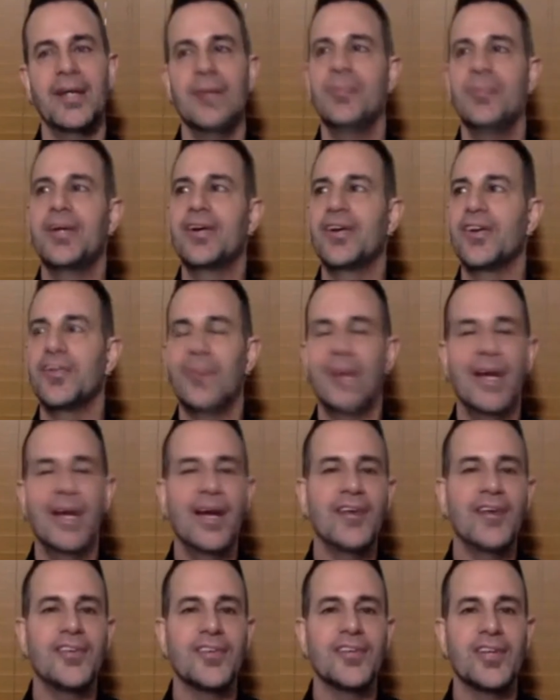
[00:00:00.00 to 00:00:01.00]
Because my
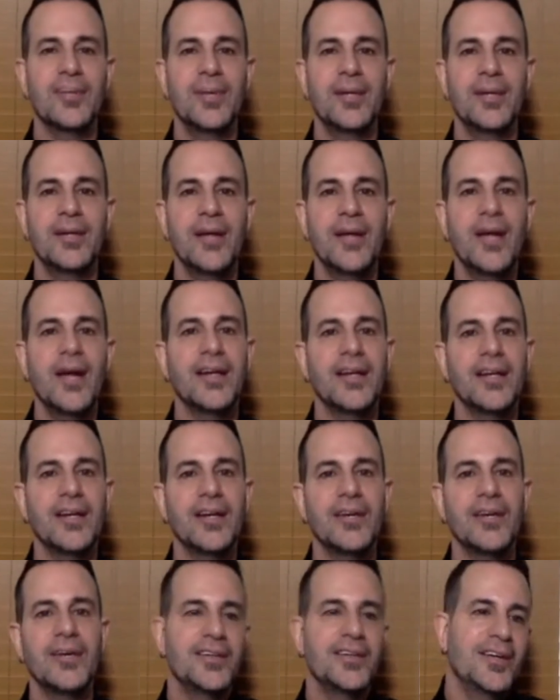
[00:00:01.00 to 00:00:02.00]
answer is going to be, yeah, you
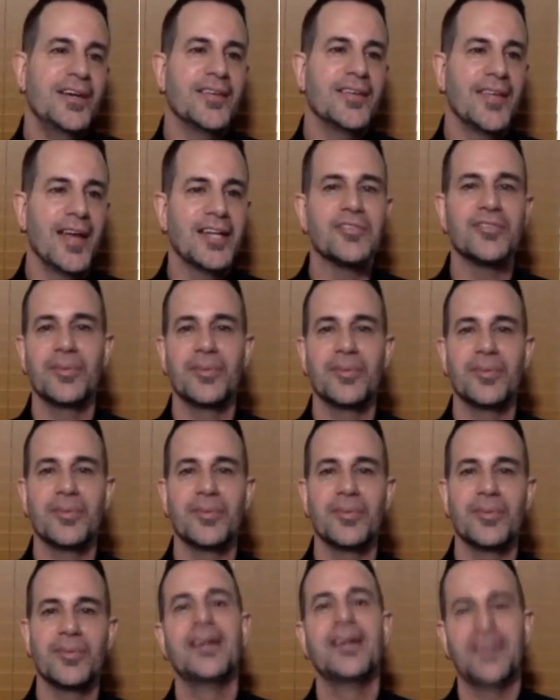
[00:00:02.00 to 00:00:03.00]
know what, you did. Thanks for
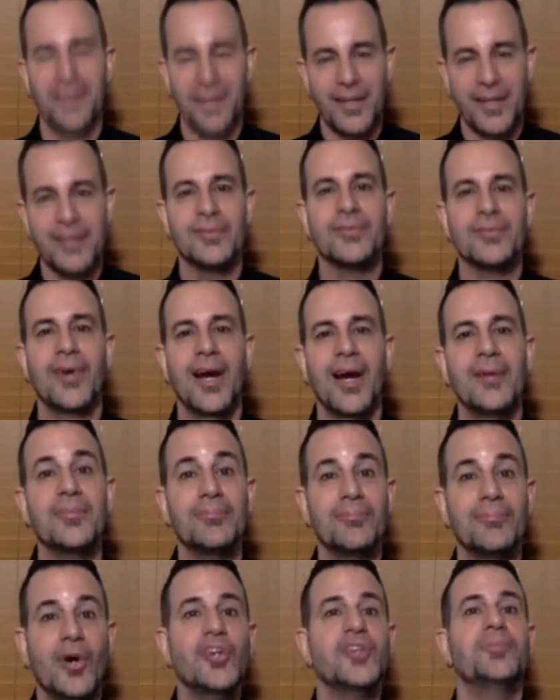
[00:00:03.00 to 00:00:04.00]
reminding me, click,
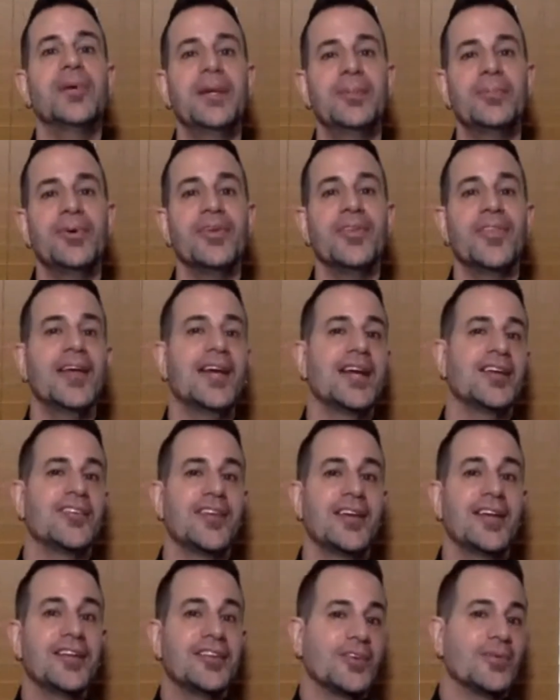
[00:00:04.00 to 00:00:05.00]
right? Most people
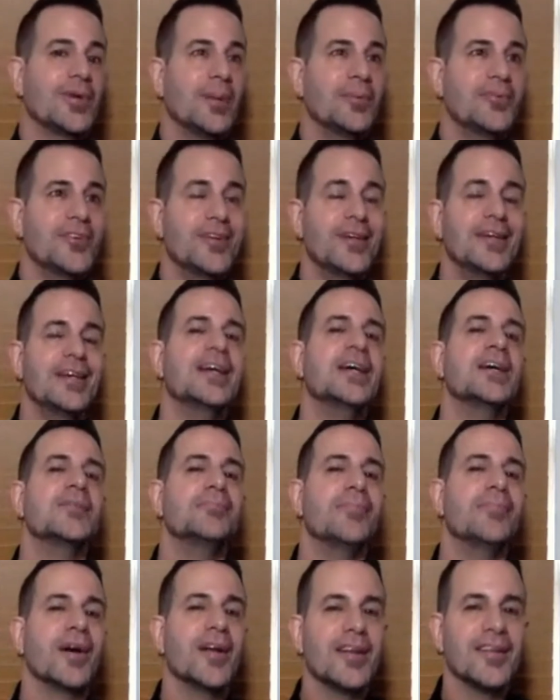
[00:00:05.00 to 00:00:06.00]
think it's an interruption,
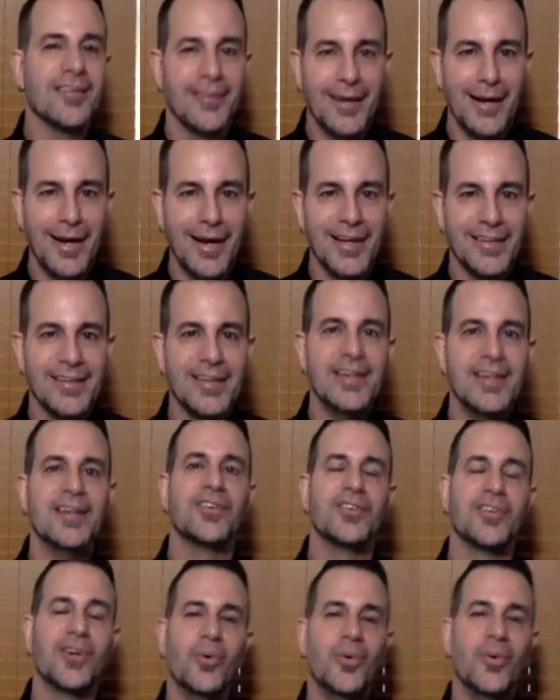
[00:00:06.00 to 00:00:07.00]
but it's not.
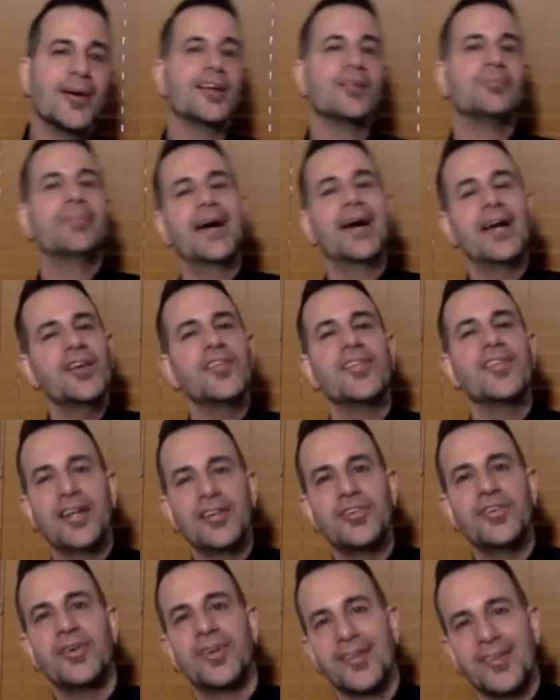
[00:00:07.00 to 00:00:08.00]
So one of the better
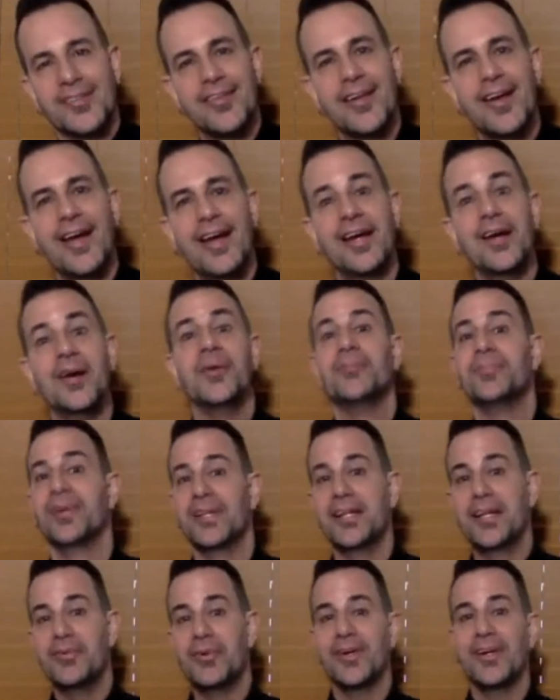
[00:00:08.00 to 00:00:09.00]
things you can say,
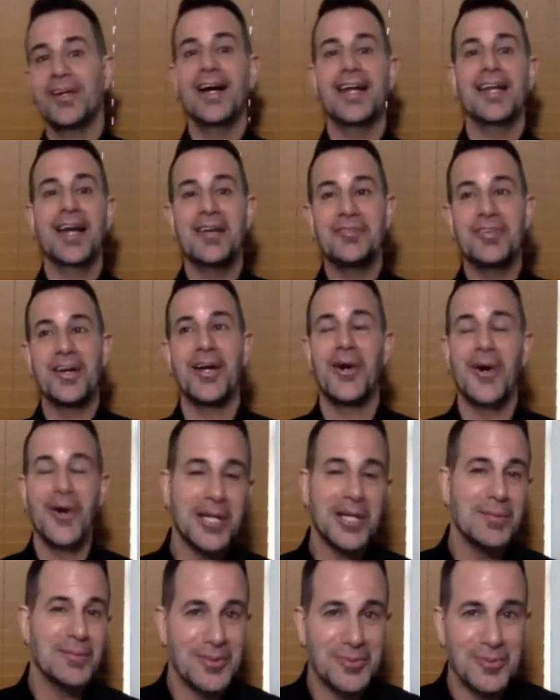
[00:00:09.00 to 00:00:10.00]
believe it or not, and I've had
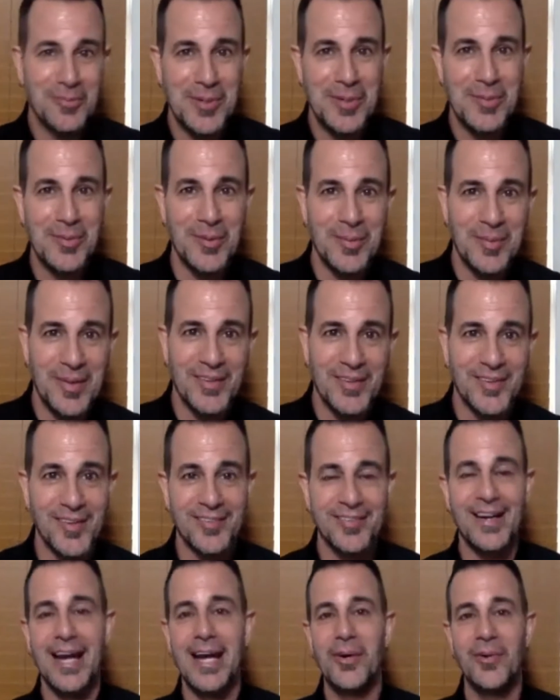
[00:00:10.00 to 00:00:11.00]
arguments with people about
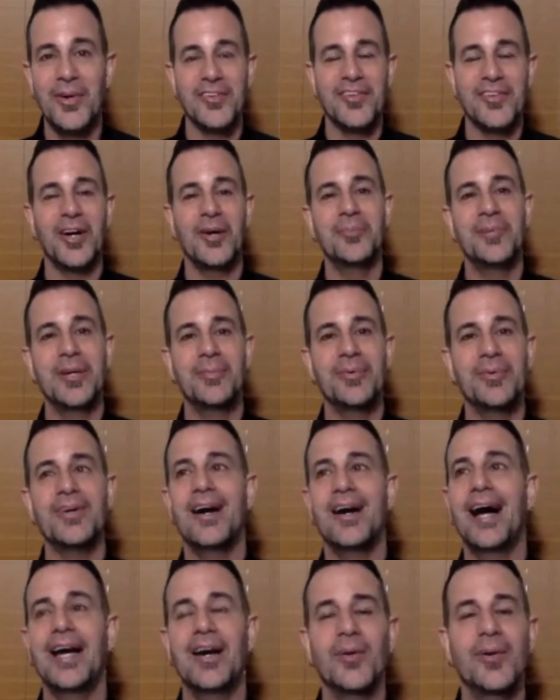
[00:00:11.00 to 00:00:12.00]
this, I always tell
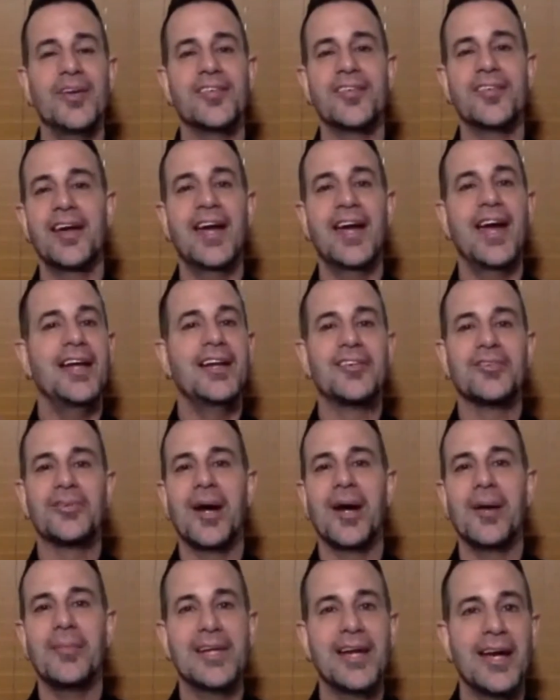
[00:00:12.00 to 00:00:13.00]
people, I always say, hey,
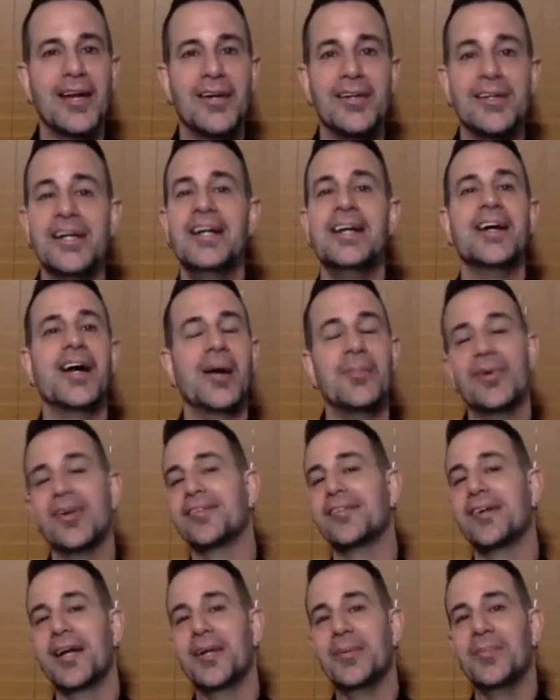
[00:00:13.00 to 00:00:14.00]
this is Rob Liano.
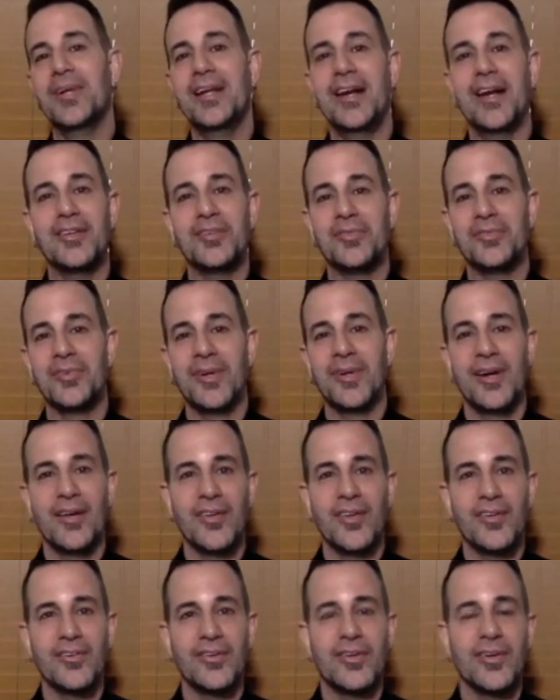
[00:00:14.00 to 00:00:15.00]
I've been assigned to be the agent
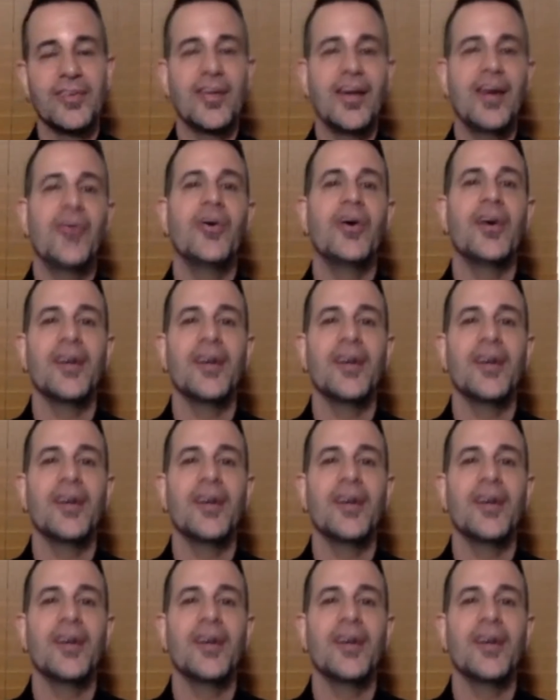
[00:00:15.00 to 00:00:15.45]
for your health insurance.